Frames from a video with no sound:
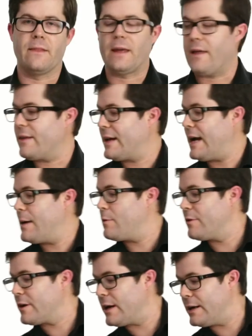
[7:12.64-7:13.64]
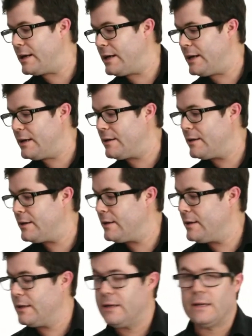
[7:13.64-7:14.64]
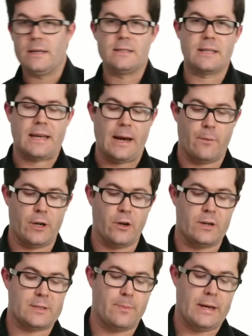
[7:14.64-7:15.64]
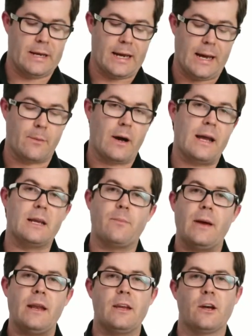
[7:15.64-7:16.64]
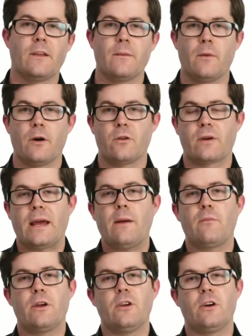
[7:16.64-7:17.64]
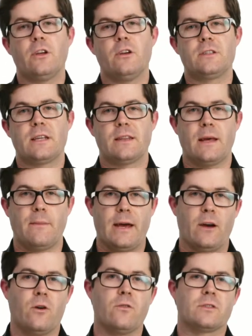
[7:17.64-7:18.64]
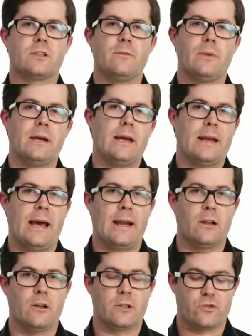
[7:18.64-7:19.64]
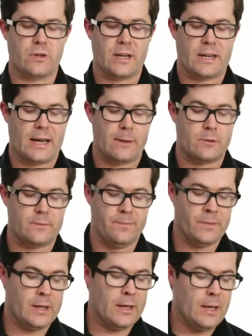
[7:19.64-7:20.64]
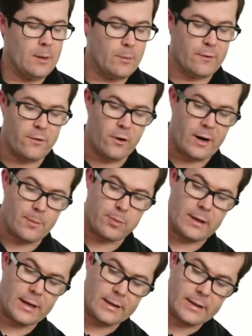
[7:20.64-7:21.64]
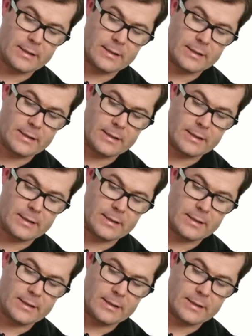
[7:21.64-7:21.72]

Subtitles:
then the other cable that I need is the camera USB cable, and depending on the model camera you're using, there may also be an analog trigger cable. Before I plug